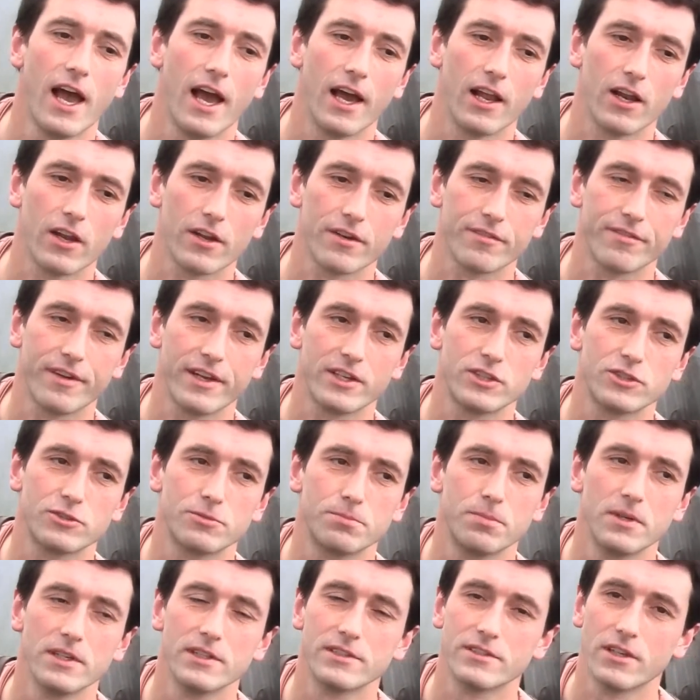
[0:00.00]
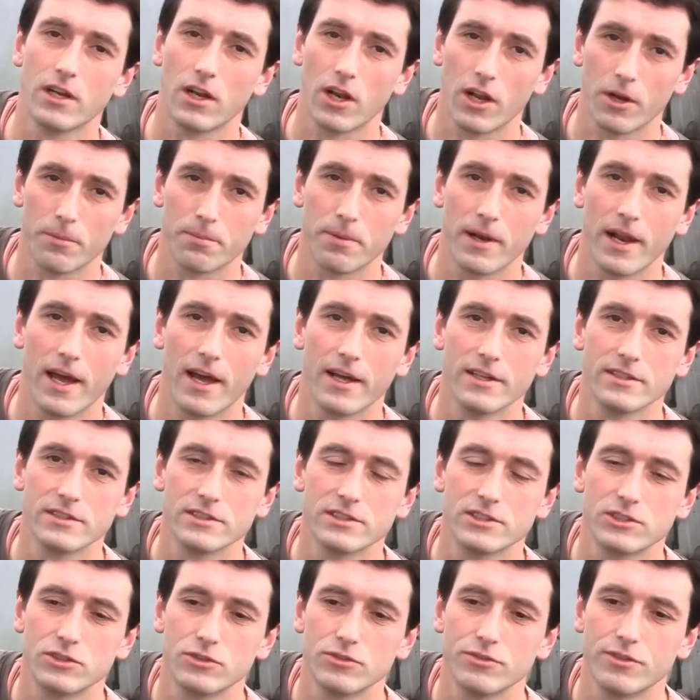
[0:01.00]
A lot of vegetables and a lot of
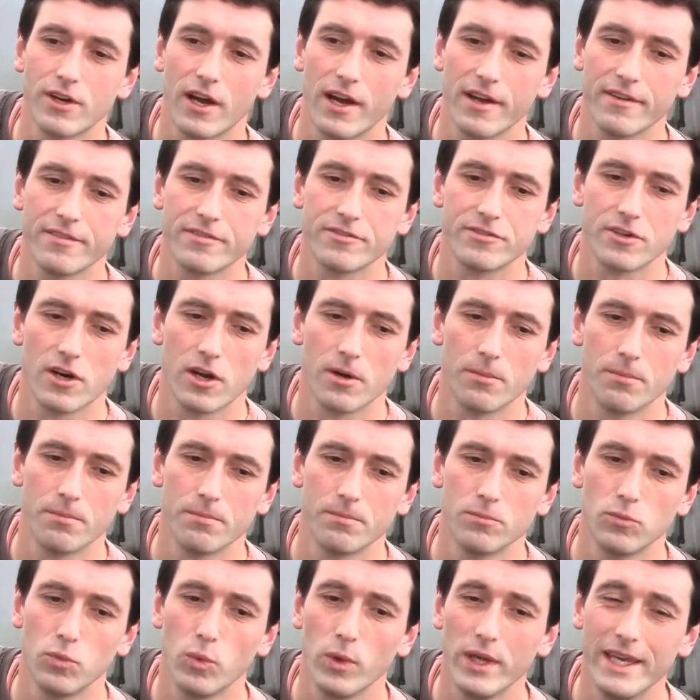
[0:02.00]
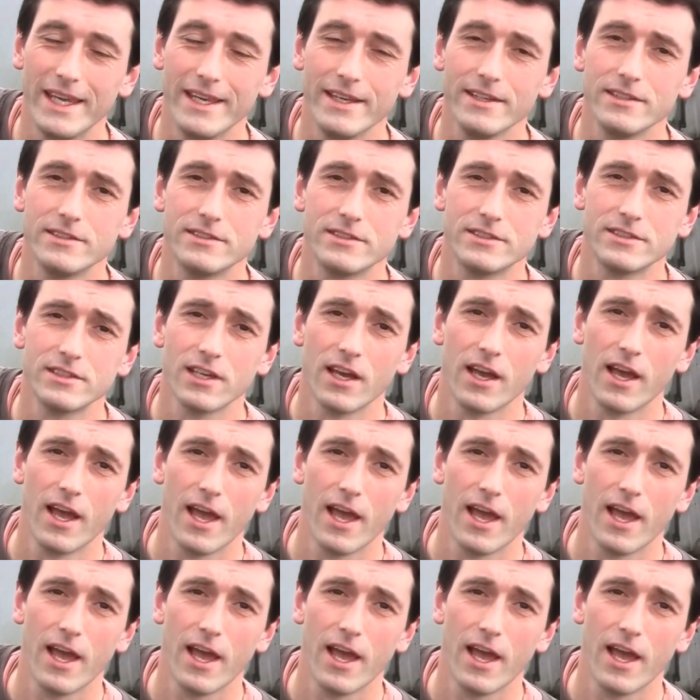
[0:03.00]
plants derived from weeds,